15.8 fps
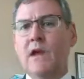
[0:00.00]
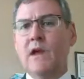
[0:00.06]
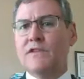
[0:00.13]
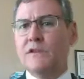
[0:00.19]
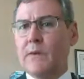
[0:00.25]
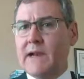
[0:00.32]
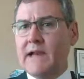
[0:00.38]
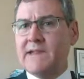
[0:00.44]

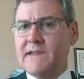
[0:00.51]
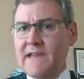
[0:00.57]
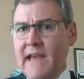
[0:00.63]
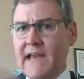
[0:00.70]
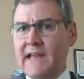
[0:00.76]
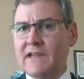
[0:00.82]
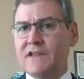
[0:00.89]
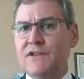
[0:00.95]
So when I
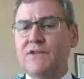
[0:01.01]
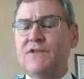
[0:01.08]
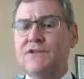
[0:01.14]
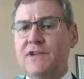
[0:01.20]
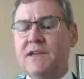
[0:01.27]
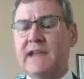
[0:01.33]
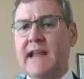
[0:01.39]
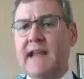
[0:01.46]
say that you
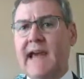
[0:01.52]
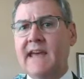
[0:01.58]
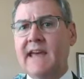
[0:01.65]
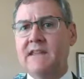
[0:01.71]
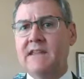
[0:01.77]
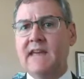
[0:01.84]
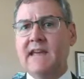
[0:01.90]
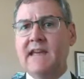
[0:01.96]
shouldn't
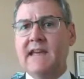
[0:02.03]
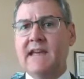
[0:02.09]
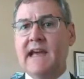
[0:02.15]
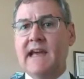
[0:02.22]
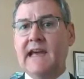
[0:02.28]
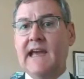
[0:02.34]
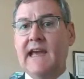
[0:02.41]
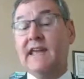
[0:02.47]

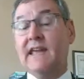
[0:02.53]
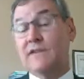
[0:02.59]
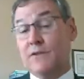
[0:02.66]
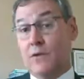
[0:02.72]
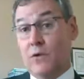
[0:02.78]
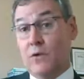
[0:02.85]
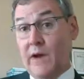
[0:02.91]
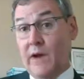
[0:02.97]

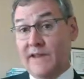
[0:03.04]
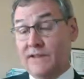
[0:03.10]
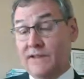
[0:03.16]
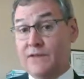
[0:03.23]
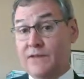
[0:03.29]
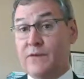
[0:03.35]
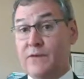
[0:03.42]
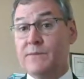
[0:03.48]
answer
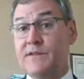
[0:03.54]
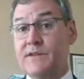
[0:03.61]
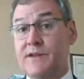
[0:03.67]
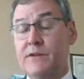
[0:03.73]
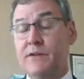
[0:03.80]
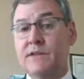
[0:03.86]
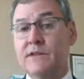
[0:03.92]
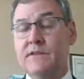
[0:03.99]
questions from
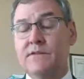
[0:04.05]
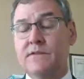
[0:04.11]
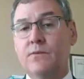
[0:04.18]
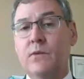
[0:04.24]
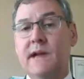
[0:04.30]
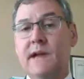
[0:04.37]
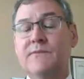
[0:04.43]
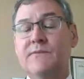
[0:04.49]
students,
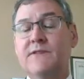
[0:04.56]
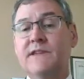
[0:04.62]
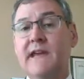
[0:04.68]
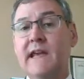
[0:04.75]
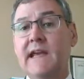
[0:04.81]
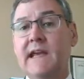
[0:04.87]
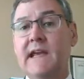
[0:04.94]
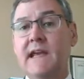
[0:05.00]
what I'm
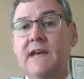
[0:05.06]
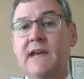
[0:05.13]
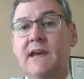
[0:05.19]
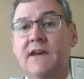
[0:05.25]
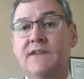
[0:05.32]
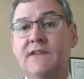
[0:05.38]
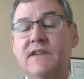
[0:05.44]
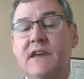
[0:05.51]
saying
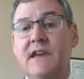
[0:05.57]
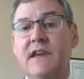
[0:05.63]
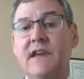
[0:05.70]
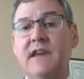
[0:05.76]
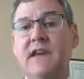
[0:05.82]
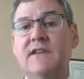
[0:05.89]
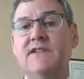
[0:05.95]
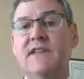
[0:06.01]
is
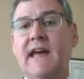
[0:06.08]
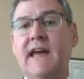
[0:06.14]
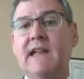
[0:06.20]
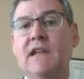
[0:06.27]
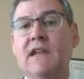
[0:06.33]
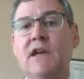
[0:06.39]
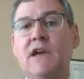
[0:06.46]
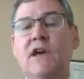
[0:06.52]

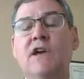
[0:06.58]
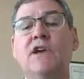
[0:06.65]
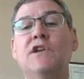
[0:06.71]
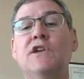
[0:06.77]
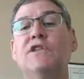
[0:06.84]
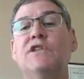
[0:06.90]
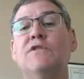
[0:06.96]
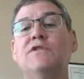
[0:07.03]
that
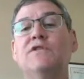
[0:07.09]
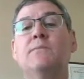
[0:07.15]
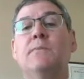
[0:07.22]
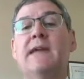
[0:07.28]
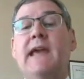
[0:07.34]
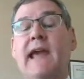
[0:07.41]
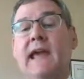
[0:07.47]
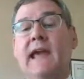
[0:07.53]
you should
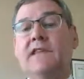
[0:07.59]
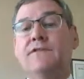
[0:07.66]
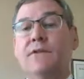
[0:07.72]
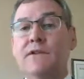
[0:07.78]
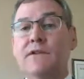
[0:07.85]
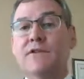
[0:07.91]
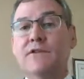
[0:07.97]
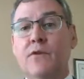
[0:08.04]
be
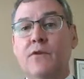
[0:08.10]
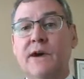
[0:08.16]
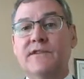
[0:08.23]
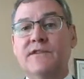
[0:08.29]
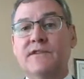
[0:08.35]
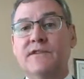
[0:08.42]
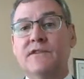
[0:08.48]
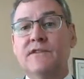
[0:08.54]
answering those
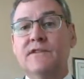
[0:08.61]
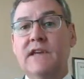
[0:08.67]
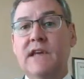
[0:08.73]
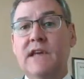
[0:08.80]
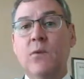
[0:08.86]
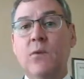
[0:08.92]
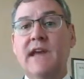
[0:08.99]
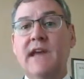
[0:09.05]
questions
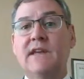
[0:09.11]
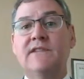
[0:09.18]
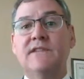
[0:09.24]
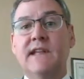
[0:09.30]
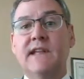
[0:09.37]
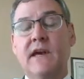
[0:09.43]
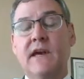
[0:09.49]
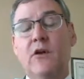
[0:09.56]
in ways
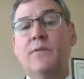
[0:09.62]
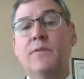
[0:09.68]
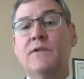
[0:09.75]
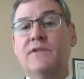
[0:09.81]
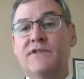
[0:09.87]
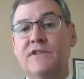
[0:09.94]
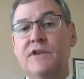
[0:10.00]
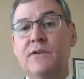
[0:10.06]
that help your
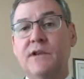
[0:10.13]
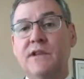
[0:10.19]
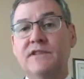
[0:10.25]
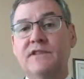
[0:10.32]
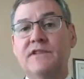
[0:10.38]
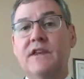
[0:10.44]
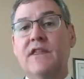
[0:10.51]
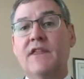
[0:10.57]

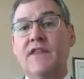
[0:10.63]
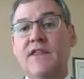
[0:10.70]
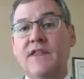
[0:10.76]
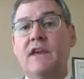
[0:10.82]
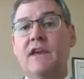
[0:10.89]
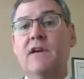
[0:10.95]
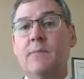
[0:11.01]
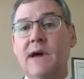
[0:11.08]
students
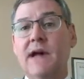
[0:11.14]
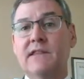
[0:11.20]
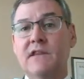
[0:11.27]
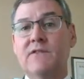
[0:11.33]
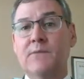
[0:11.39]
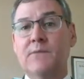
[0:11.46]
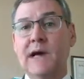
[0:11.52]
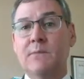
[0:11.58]
think about
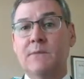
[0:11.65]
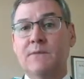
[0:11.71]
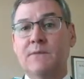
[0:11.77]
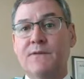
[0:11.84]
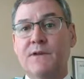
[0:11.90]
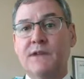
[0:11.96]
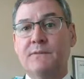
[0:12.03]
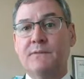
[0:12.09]
these
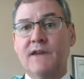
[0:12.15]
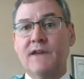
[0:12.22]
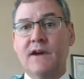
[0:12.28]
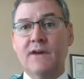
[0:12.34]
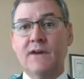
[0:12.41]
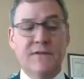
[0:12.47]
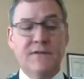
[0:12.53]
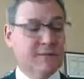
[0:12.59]
problems for
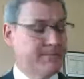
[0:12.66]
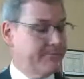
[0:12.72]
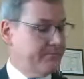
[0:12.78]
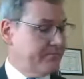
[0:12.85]
themselves.